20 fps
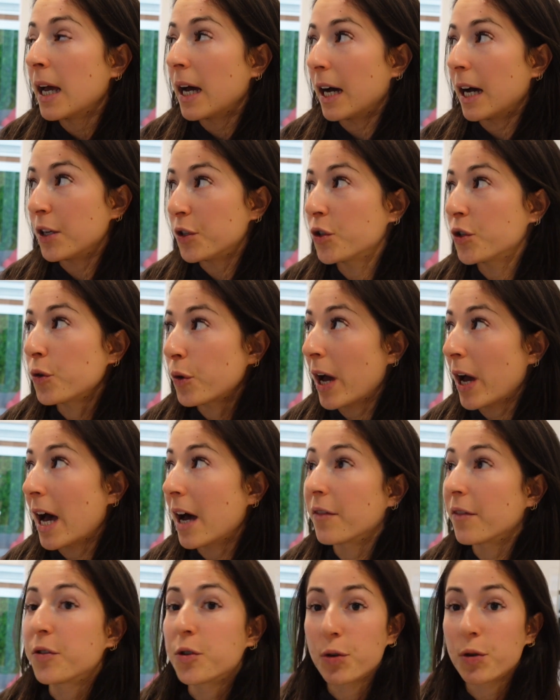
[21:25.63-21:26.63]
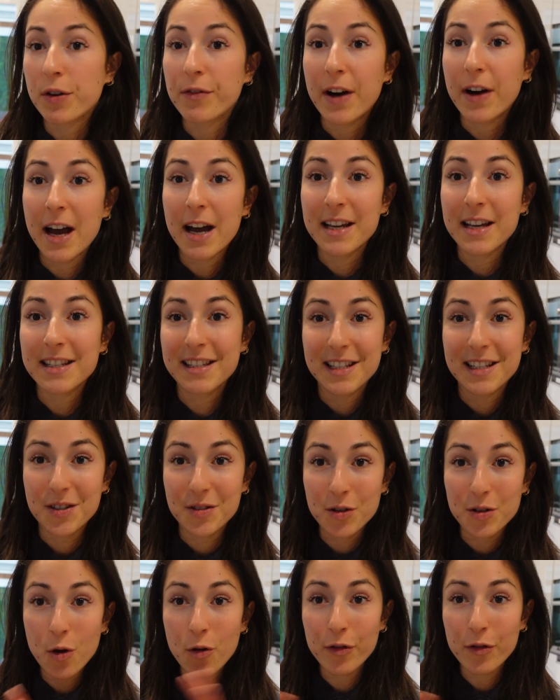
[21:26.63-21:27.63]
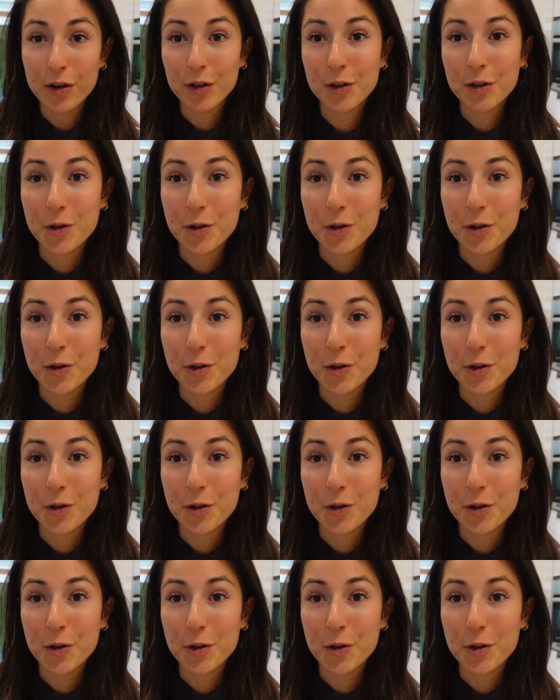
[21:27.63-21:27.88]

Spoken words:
I do have to revise the overall